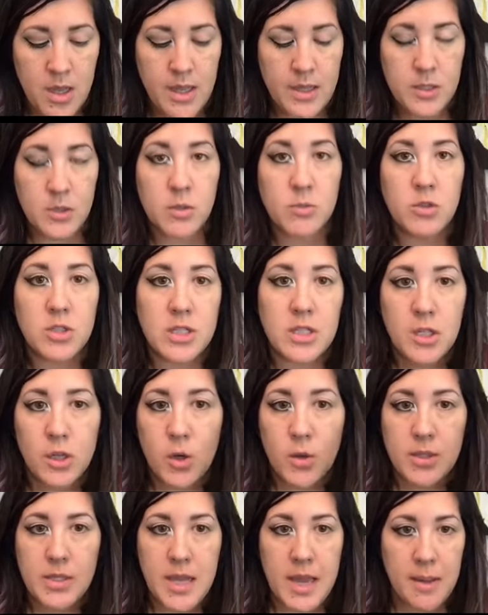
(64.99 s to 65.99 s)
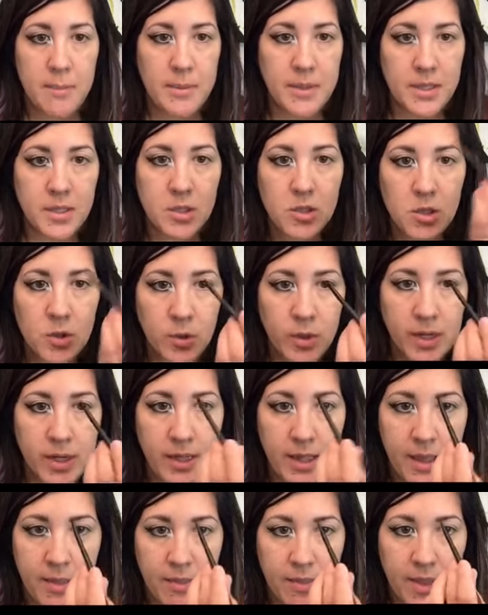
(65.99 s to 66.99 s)
And so I'm just gonna go tap into it,
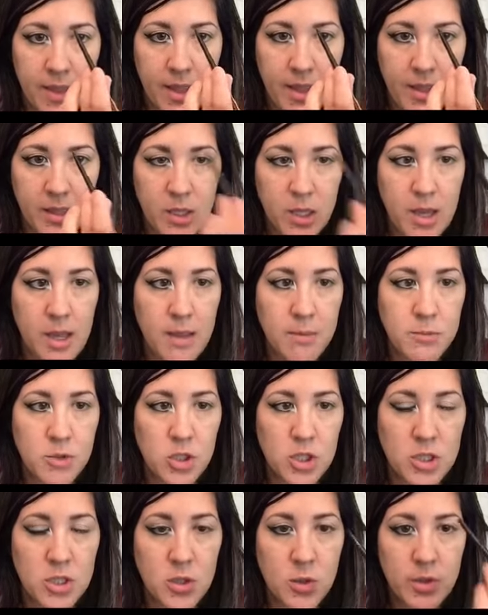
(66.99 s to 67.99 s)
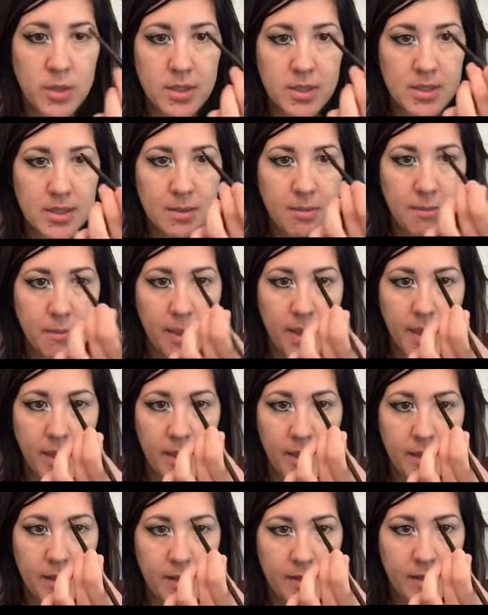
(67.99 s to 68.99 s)
and then I'm just going to
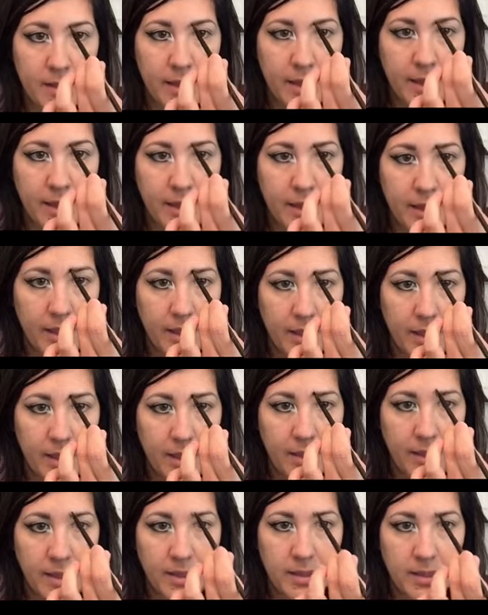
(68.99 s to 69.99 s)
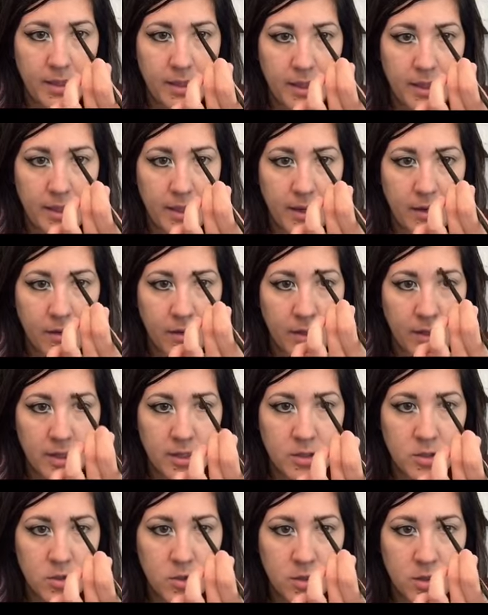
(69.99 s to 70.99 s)
make like, kind of like hair-like
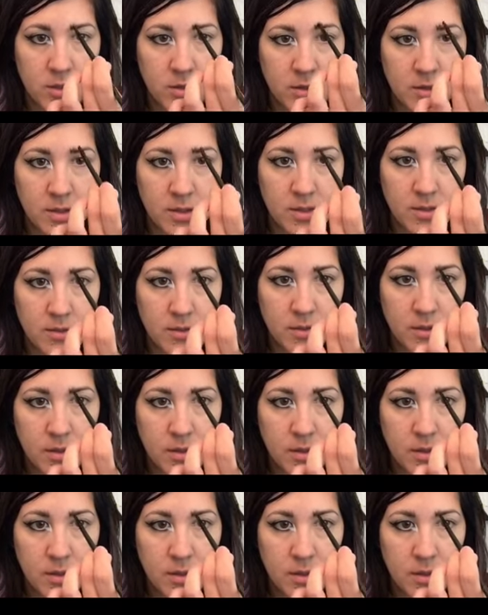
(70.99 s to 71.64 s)
strokes.